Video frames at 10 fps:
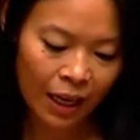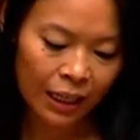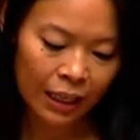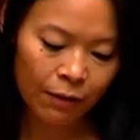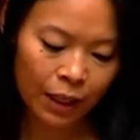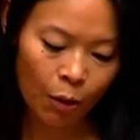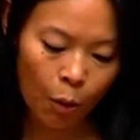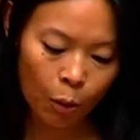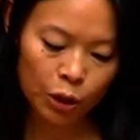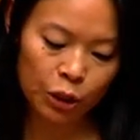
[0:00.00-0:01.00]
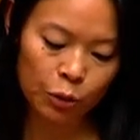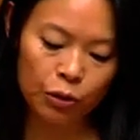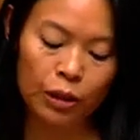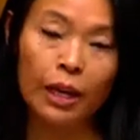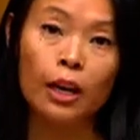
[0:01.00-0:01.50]
giving all
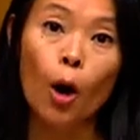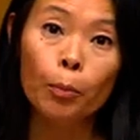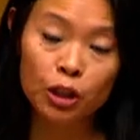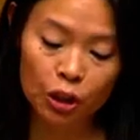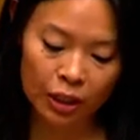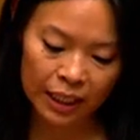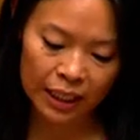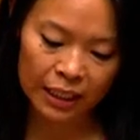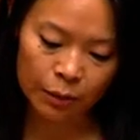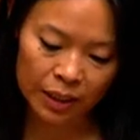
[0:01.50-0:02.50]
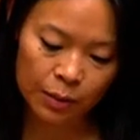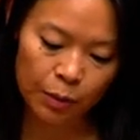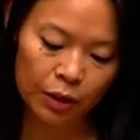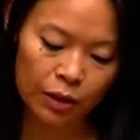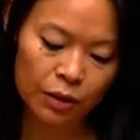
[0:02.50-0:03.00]
children an opportunity to
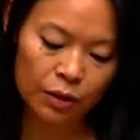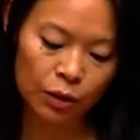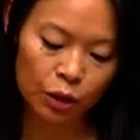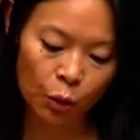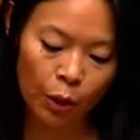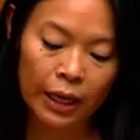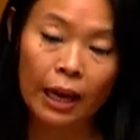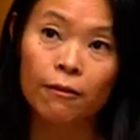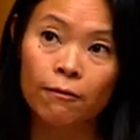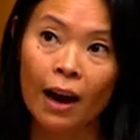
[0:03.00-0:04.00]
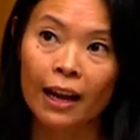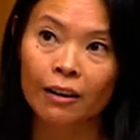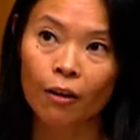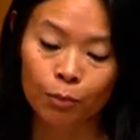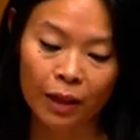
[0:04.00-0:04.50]
experience the joy and fun
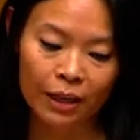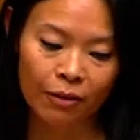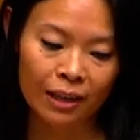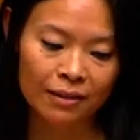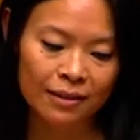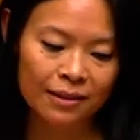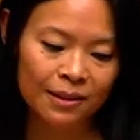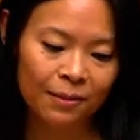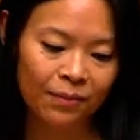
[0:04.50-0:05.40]
of playgrounds.